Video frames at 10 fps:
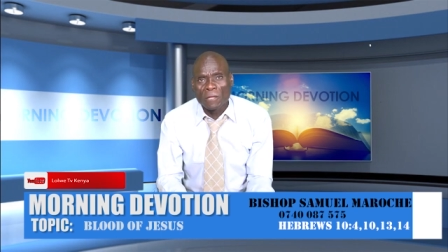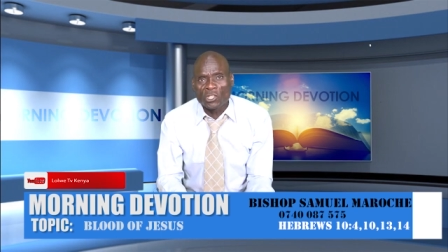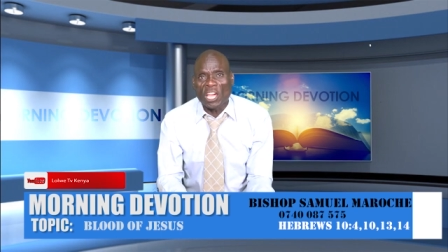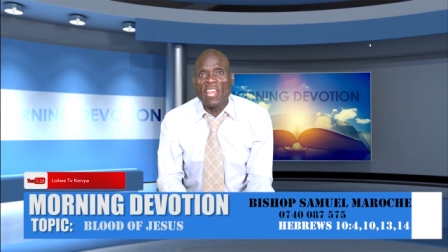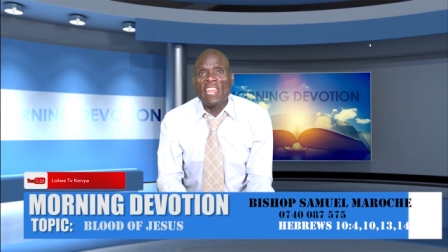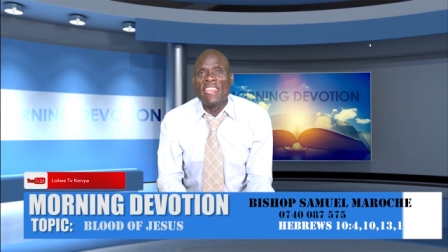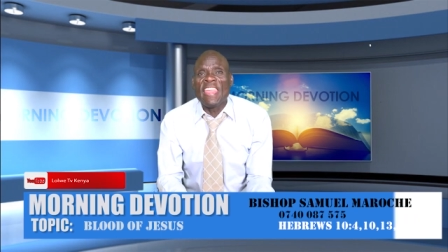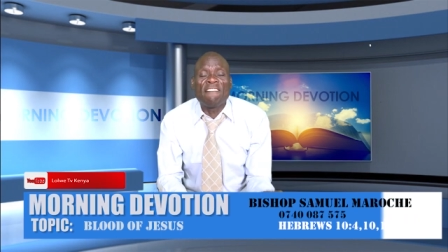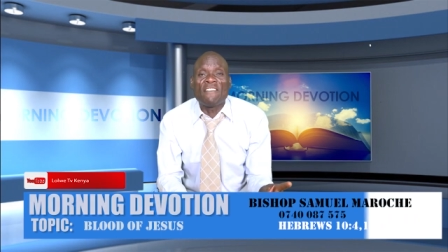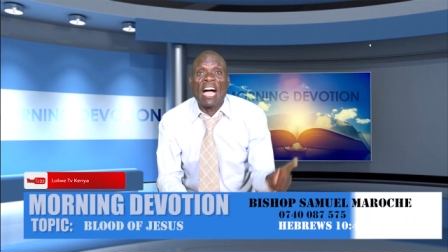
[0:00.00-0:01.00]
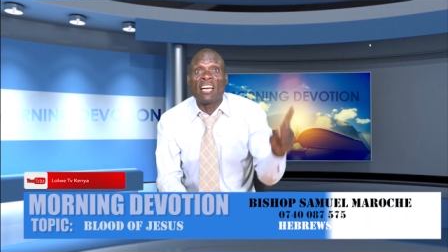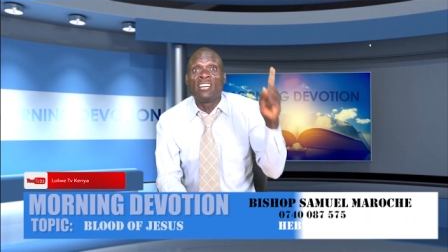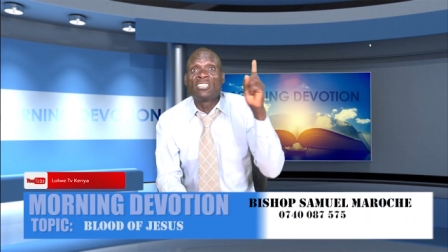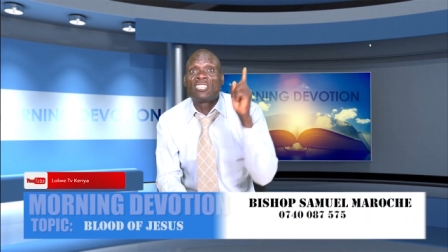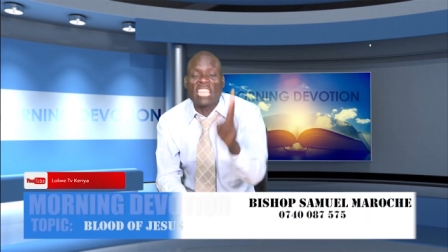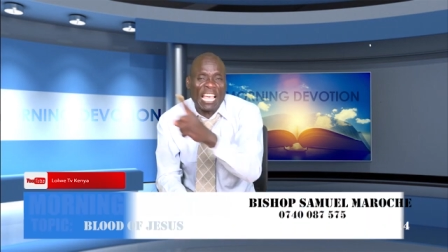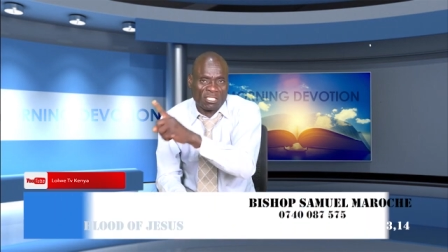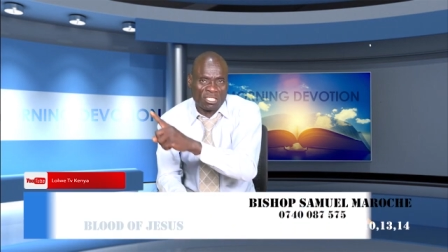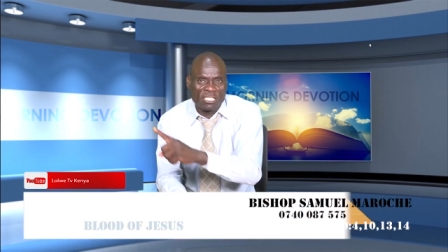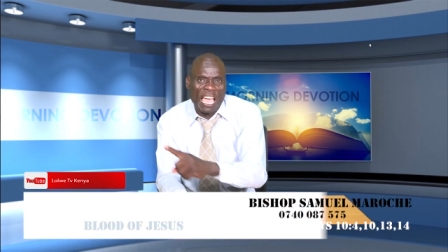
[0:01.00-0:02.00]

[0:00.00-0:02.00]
shall never taste